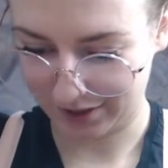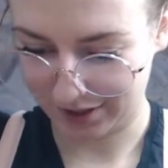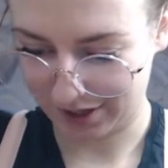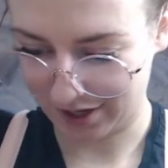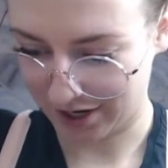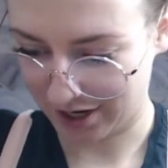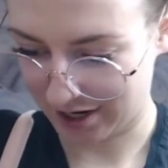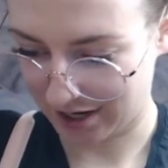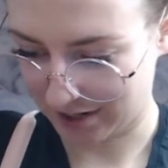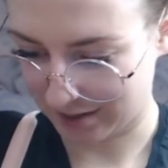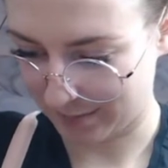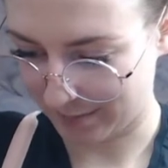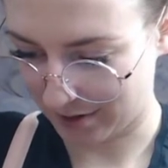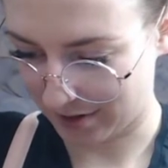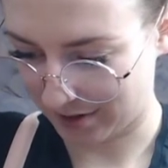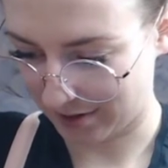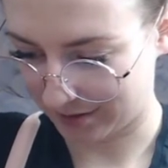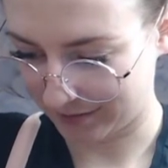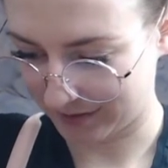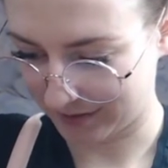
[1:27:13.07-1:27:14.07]
top
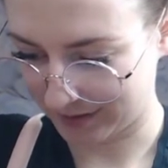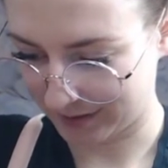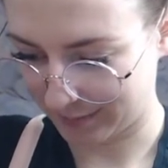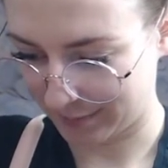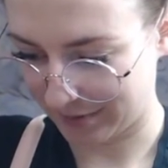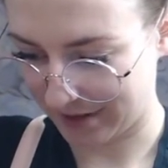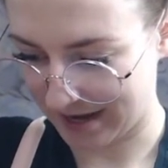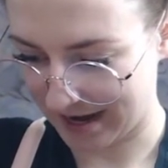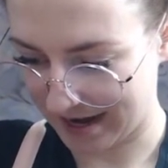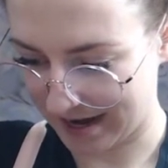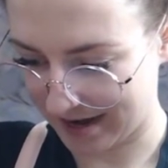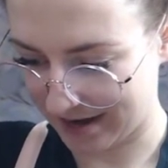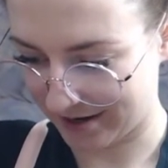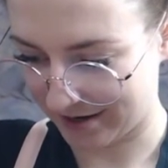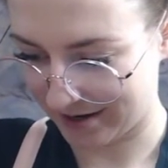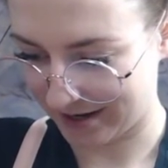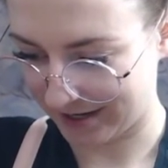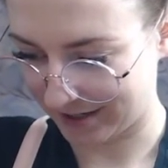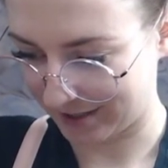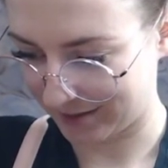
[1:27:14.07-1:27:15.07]
all the splatter
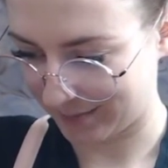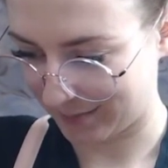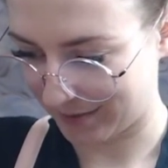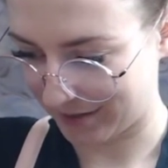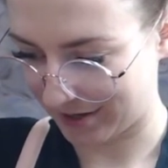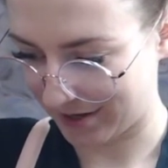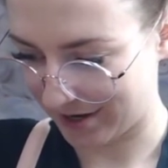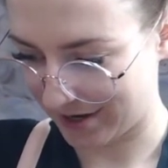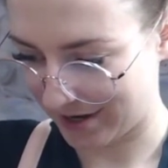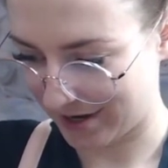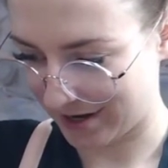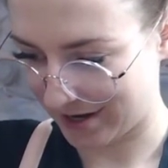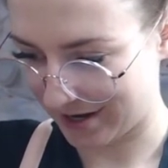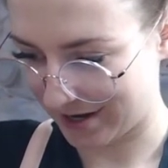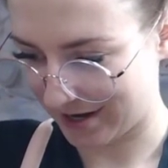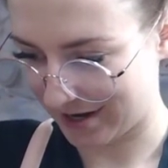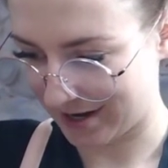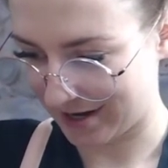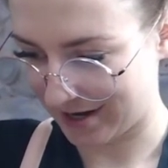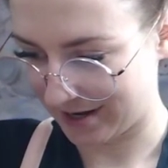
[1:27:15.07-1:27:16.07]
I just put
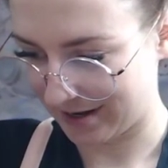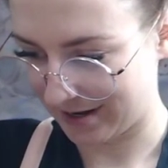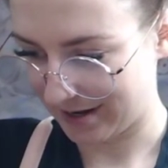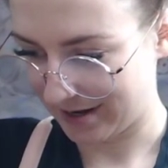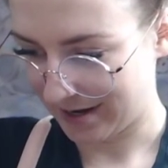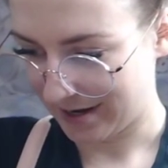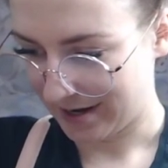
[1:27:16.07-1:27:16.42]
on.